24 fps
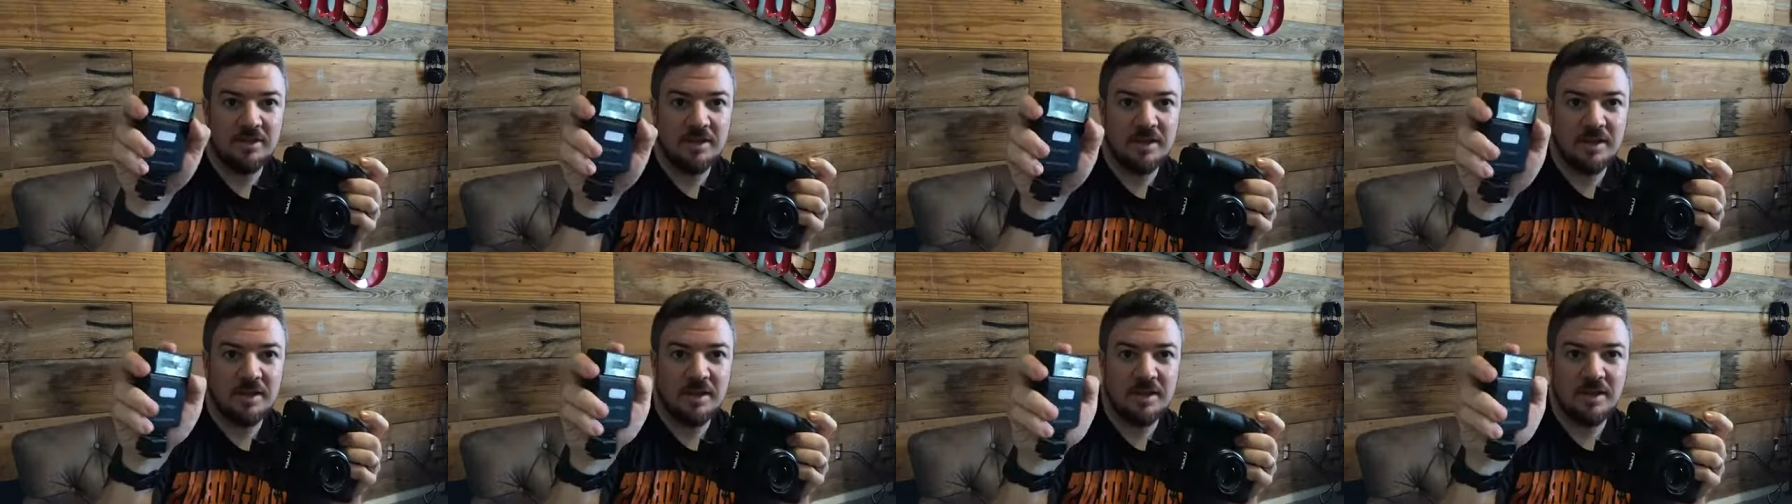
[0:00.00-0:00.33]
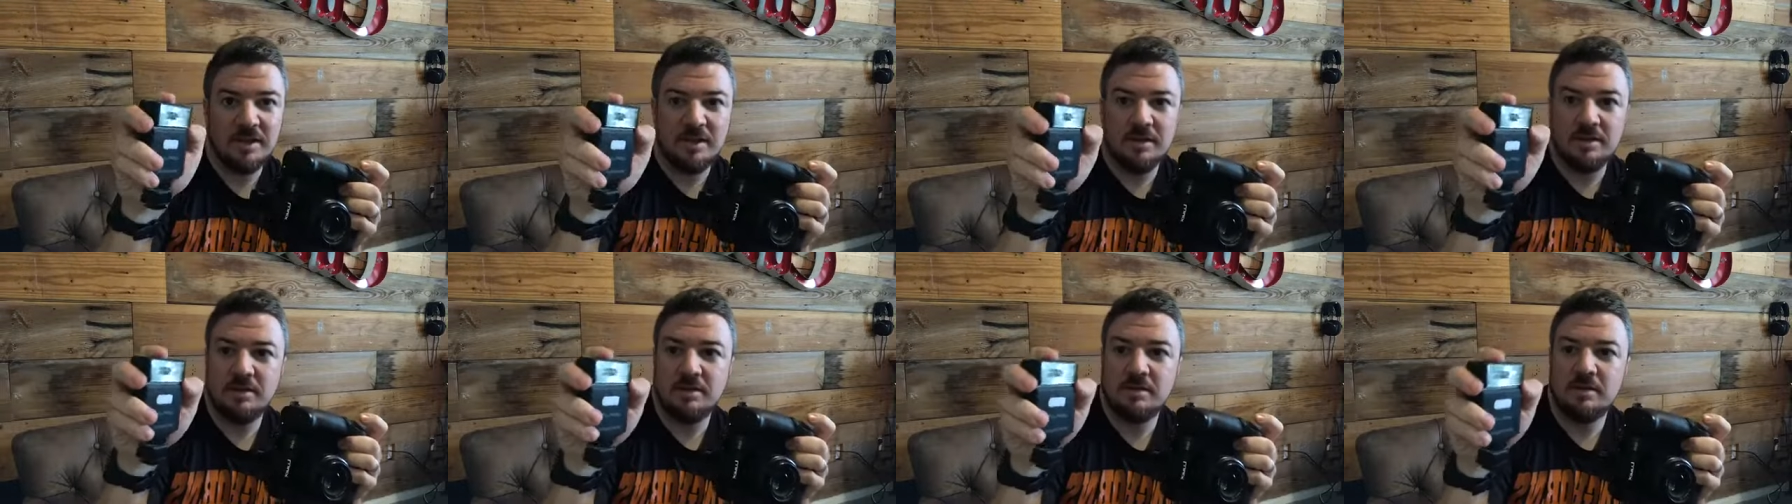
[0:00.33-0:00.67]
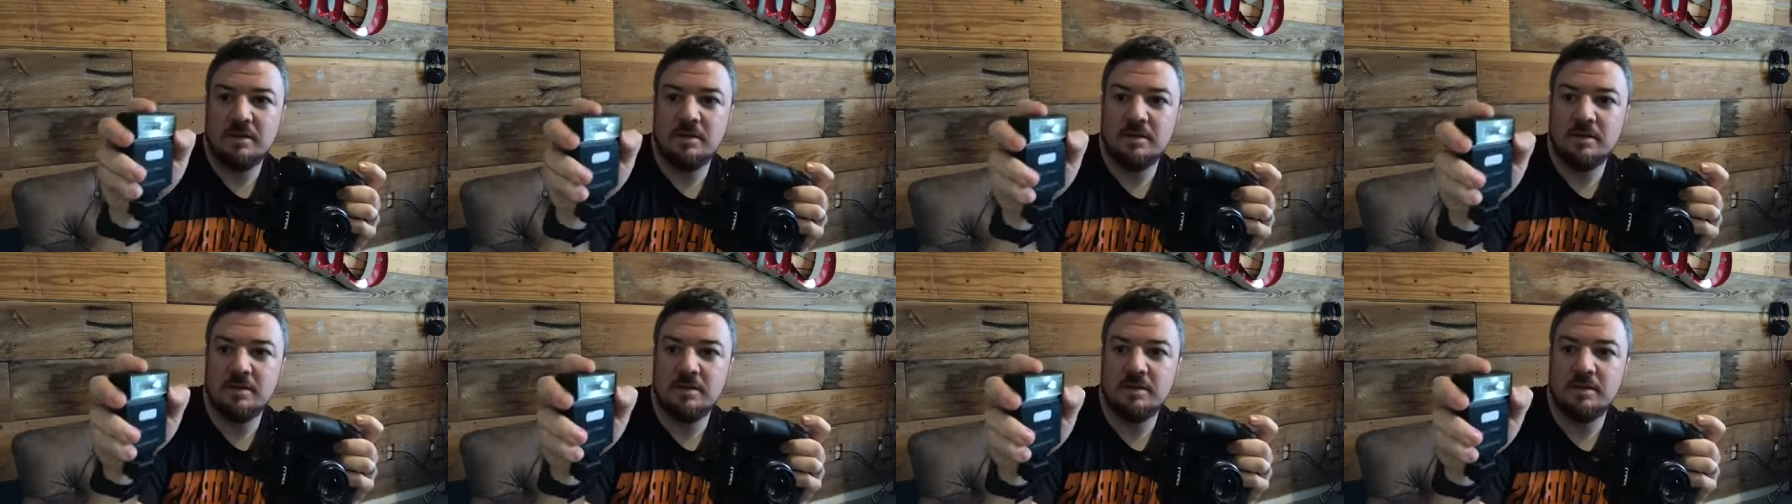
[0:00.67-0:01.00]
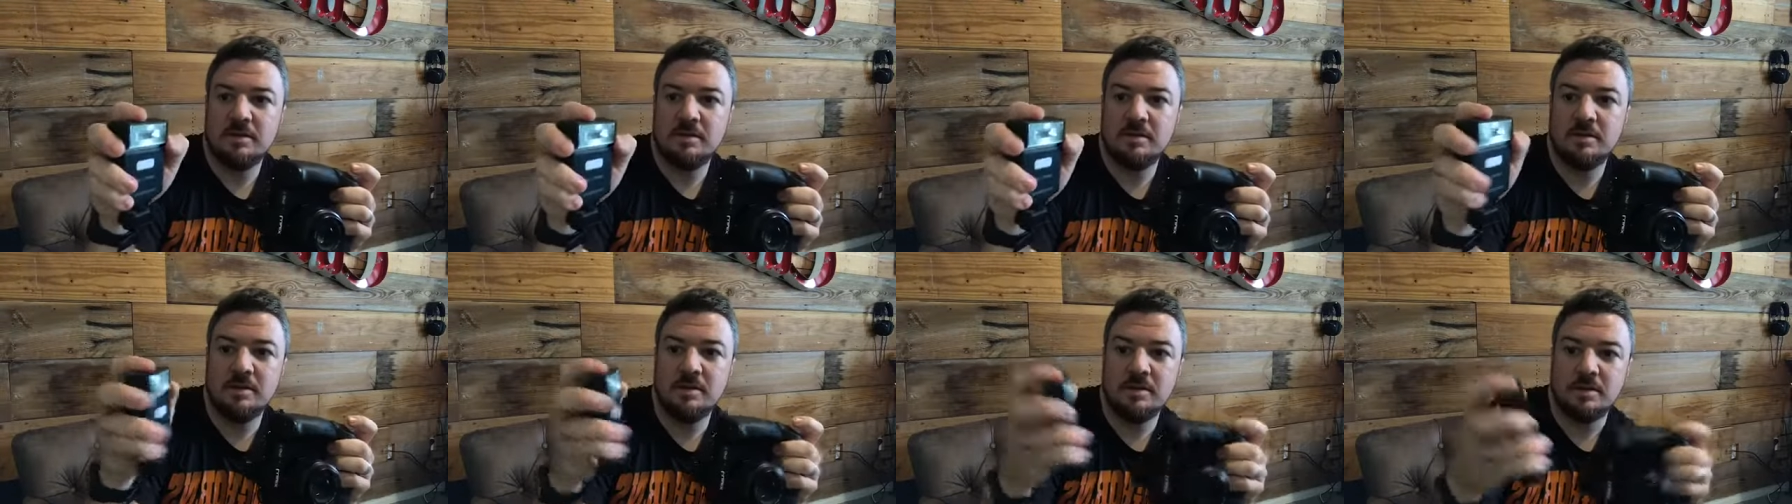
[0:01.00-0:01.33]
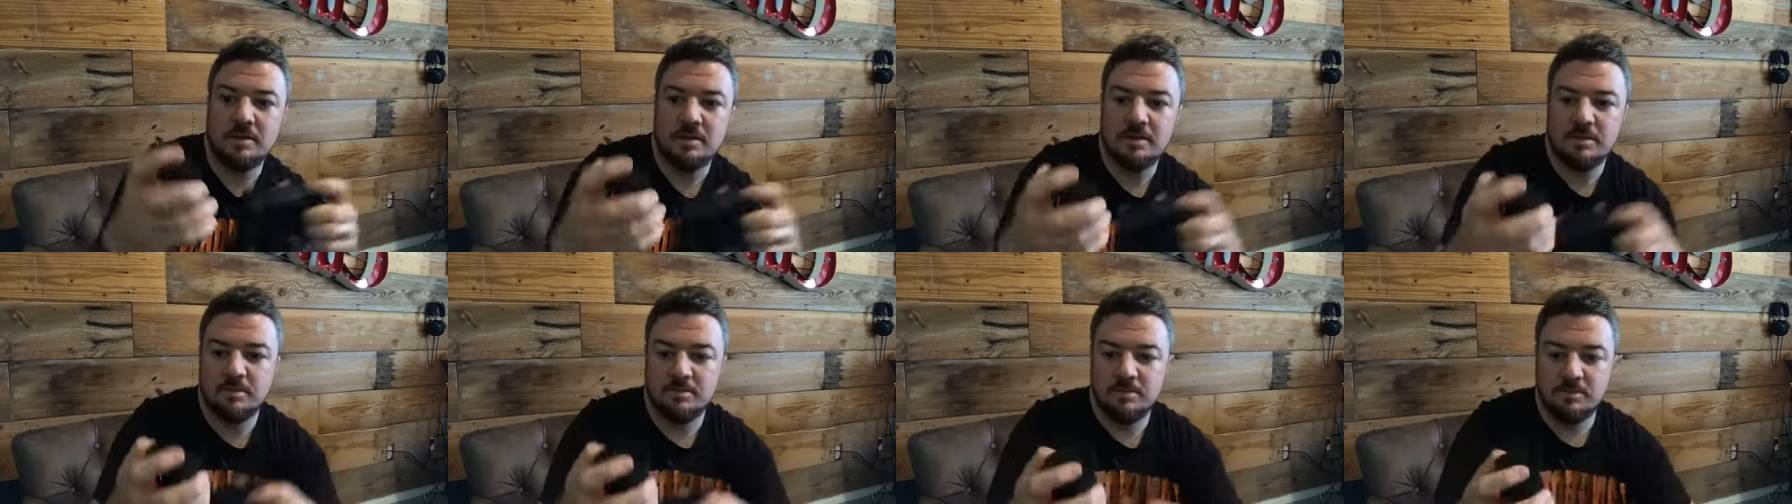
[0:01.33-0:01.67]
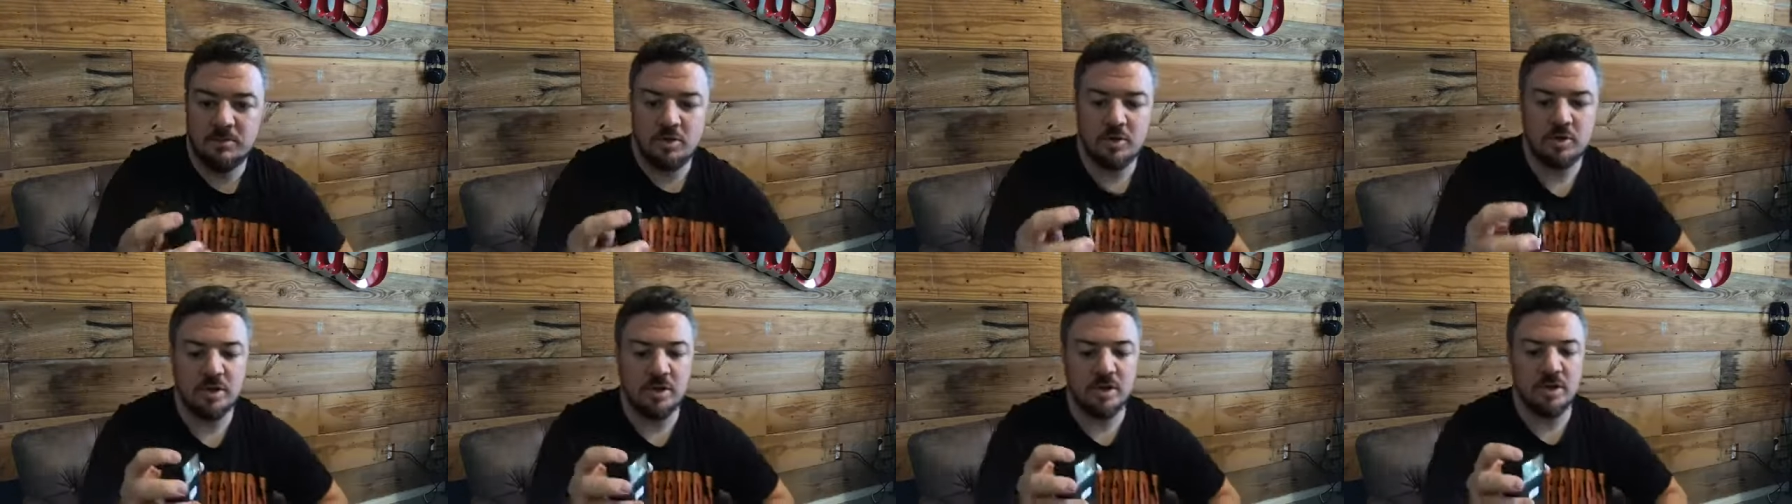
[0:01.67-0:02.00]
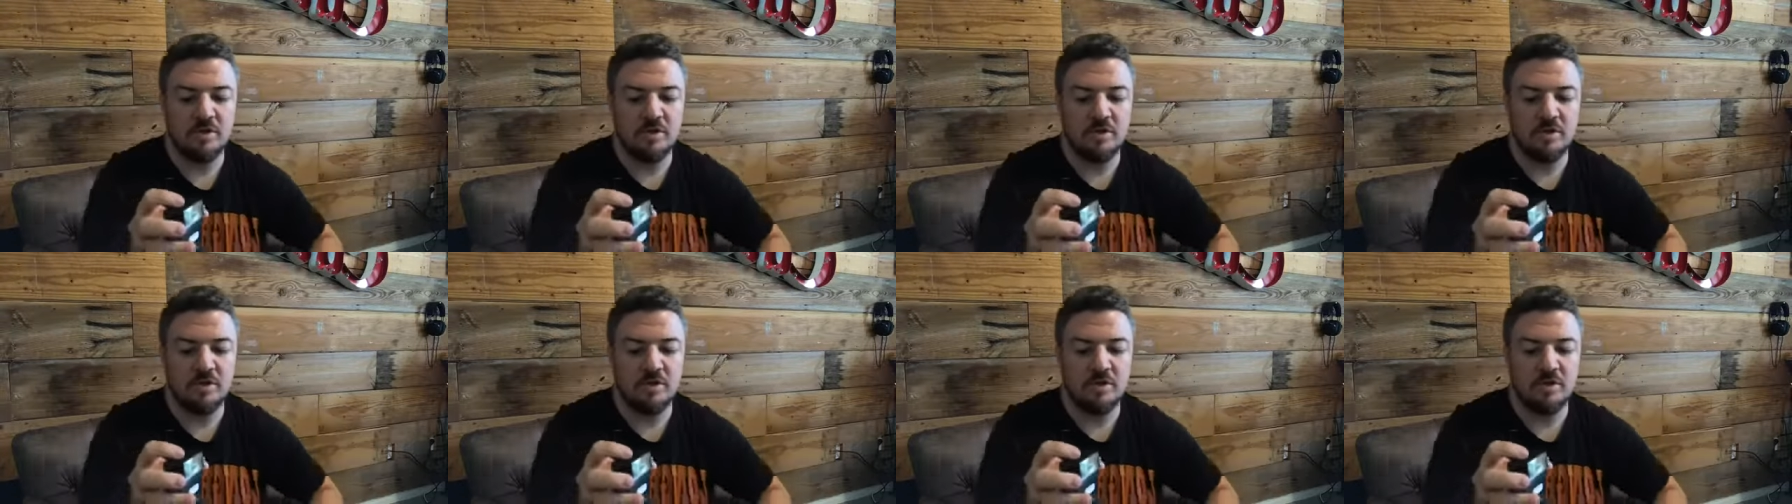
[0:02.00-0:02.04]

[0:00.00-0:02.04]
a, you can